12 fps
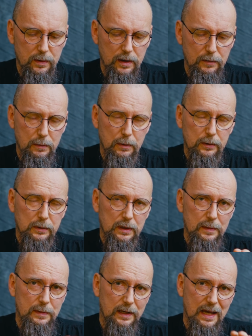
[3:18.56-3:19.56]
if you want to
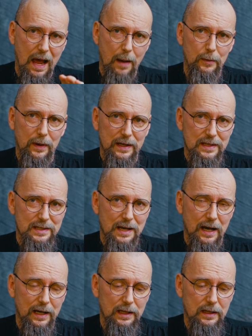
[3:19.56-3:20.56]
keep the camera
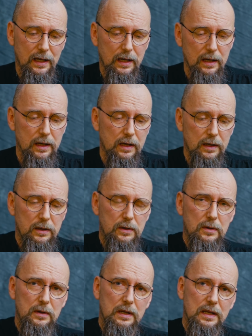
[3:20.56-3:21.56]
inside
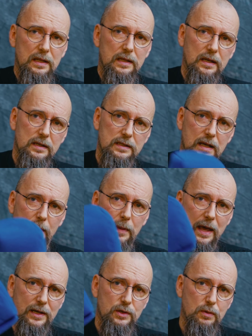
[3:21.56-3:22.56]
you need some
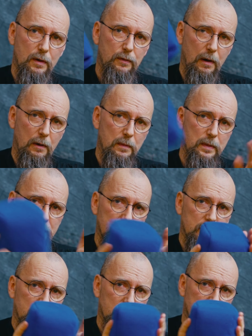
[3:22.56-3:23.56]
extra foam,
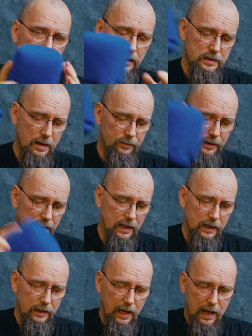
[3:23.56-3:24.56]
something
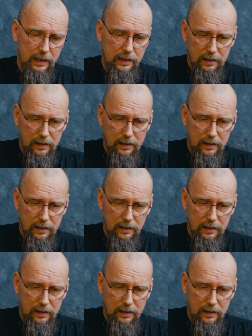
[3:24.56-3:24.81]
like that,